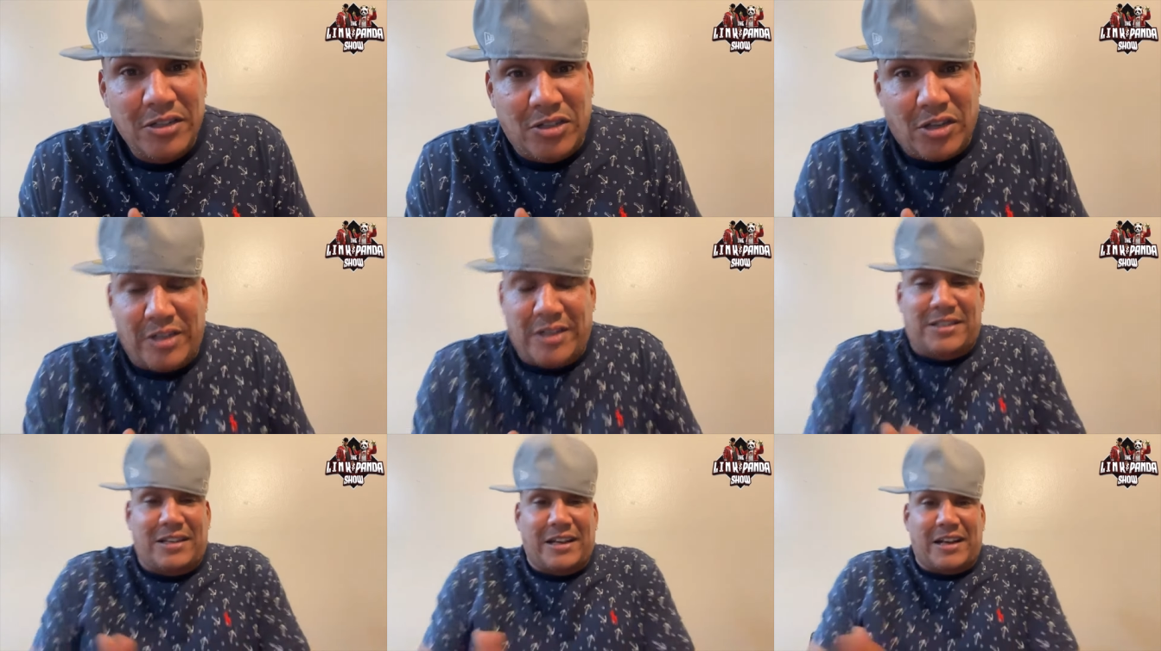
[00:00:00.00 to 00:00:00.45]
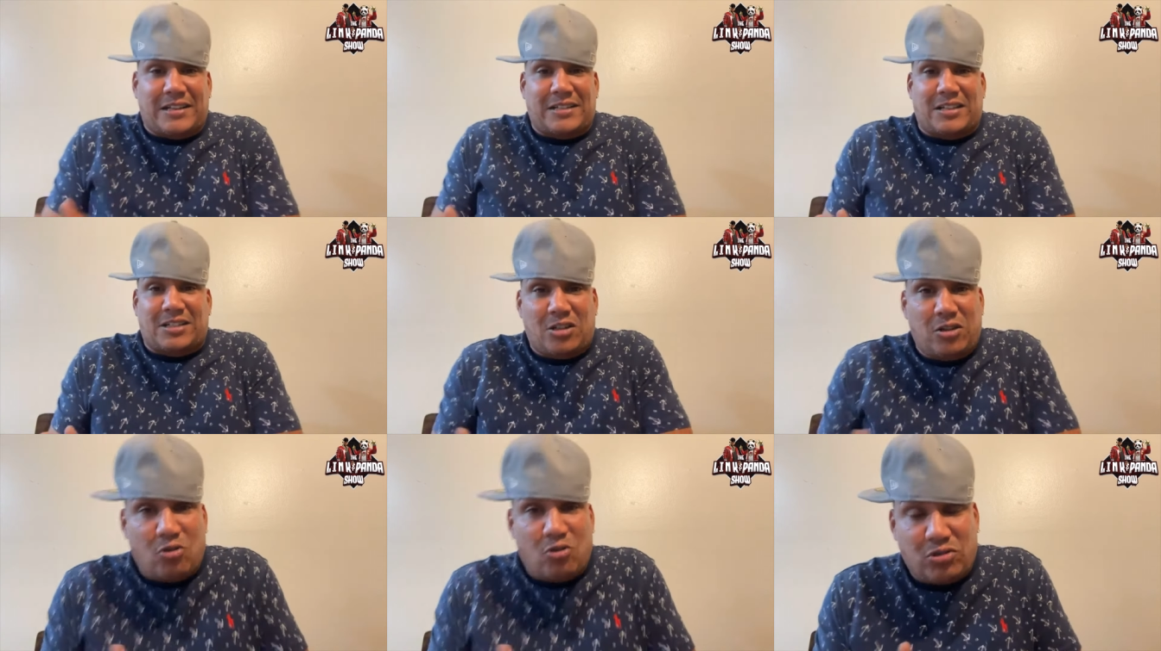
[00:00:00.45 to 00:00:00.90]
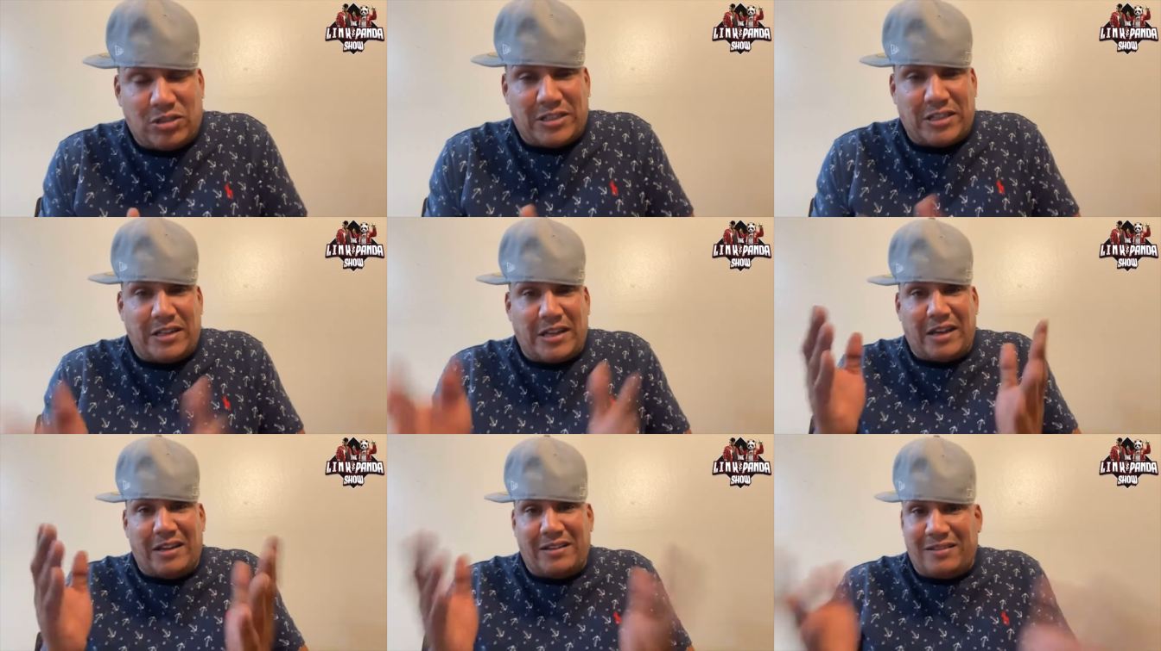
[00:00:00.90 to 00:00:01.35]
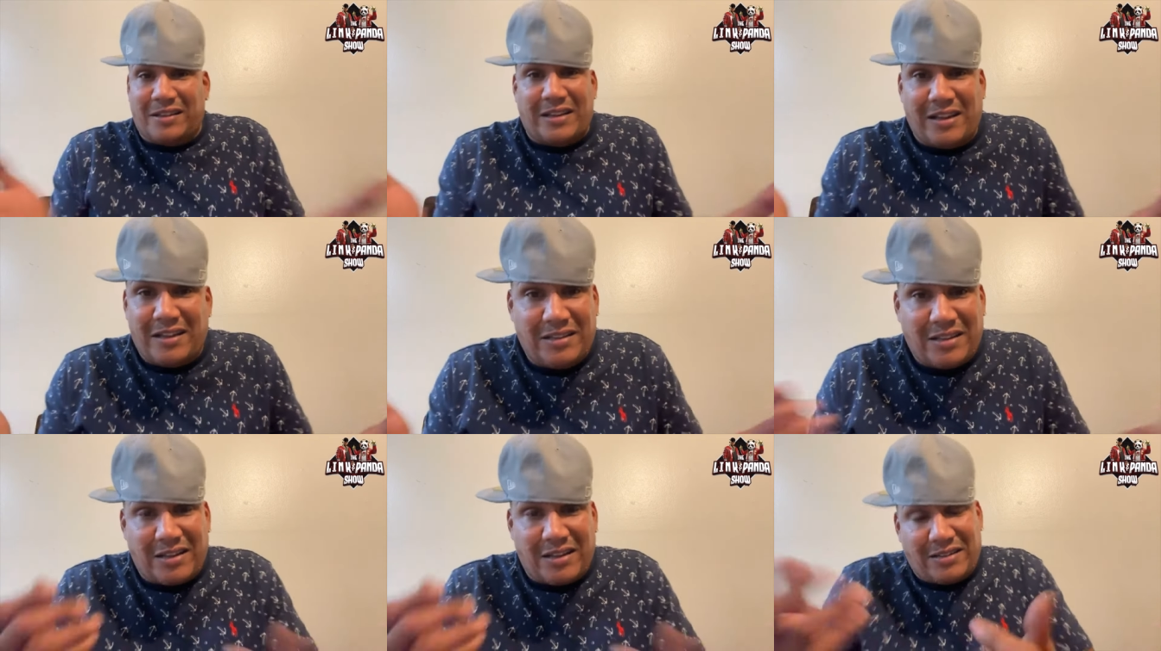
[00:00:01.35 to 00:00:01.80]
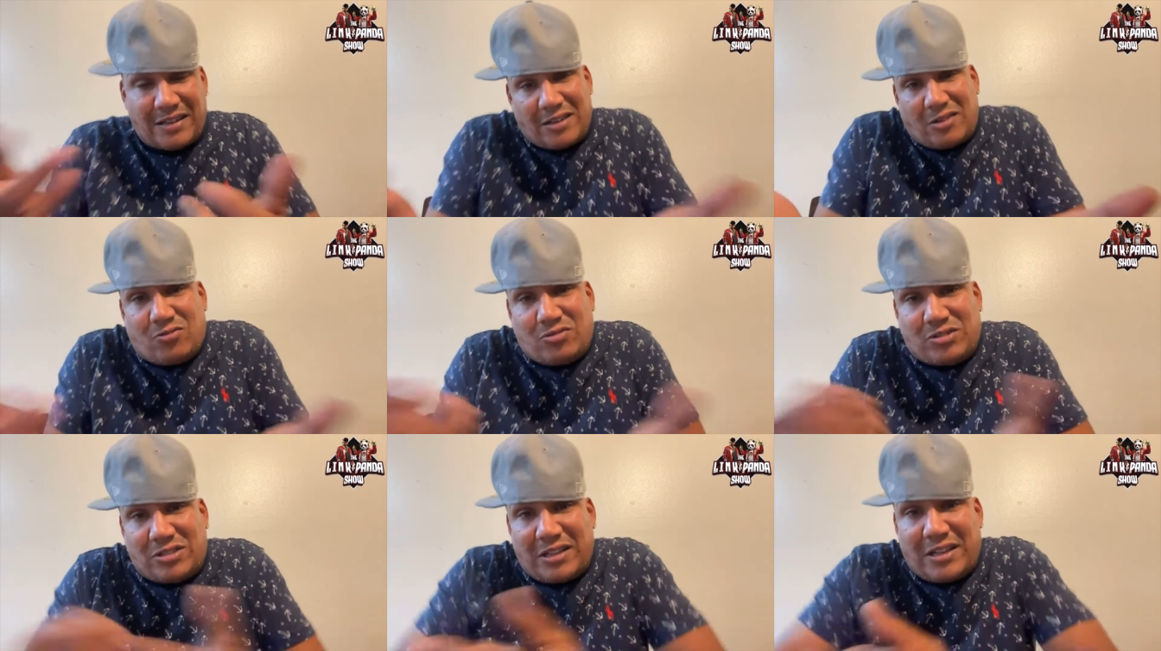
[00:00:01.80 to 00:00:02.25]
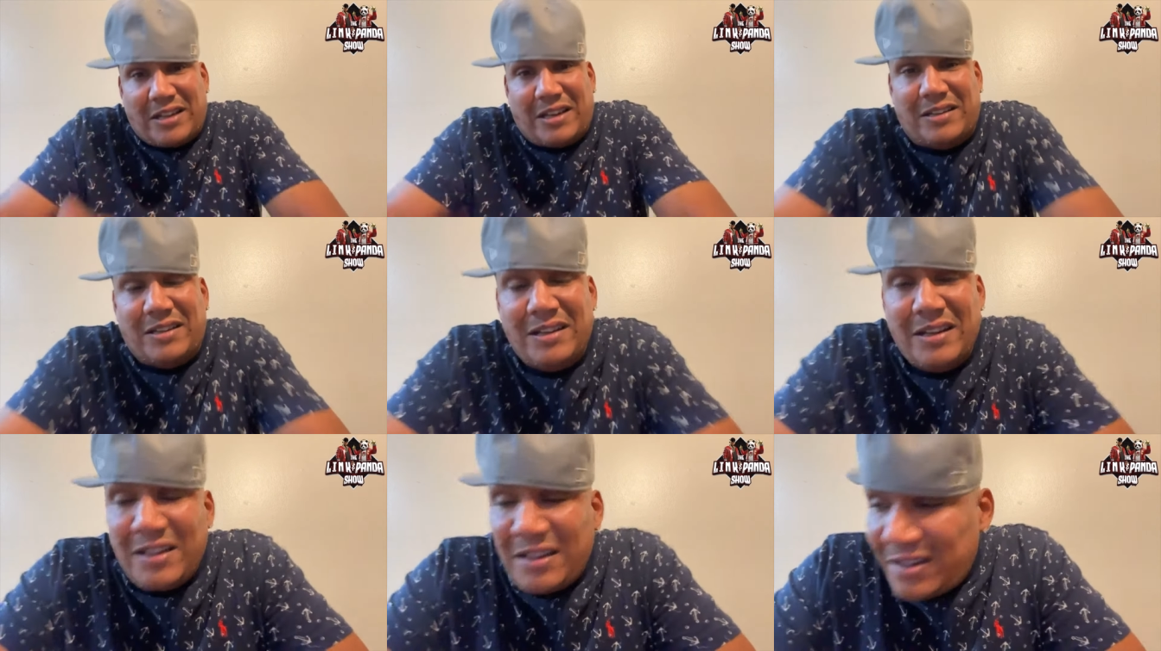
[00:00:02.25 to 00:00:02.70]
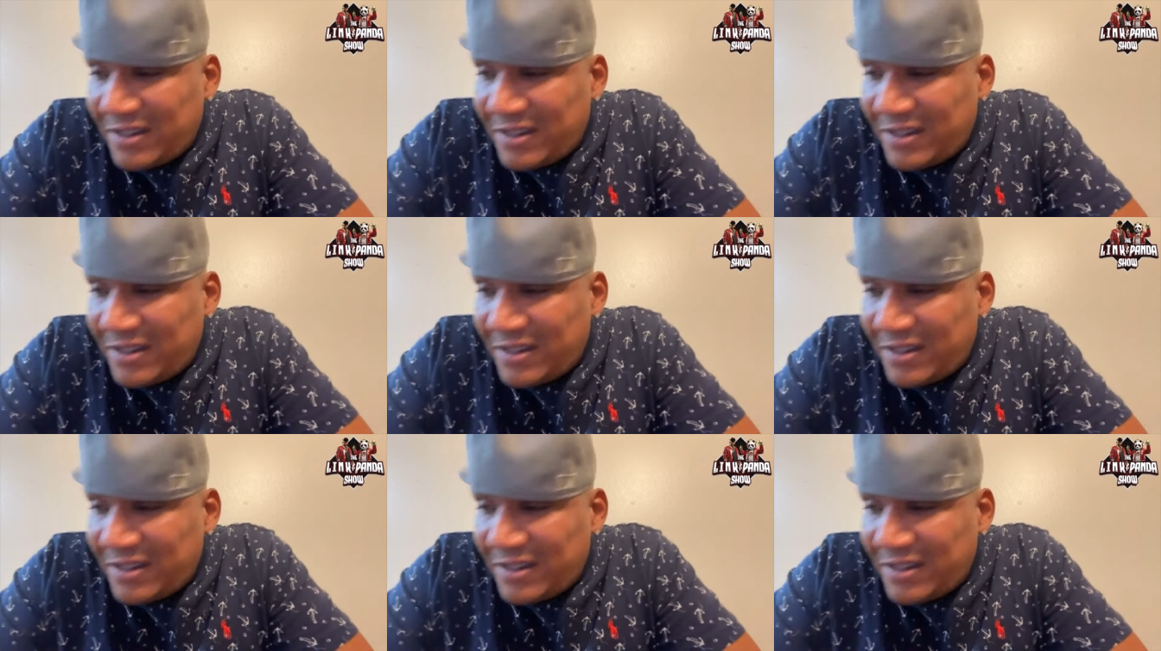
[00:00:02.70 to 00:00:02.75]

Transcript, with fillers: So this nigga is losing the, they, they, they losing the.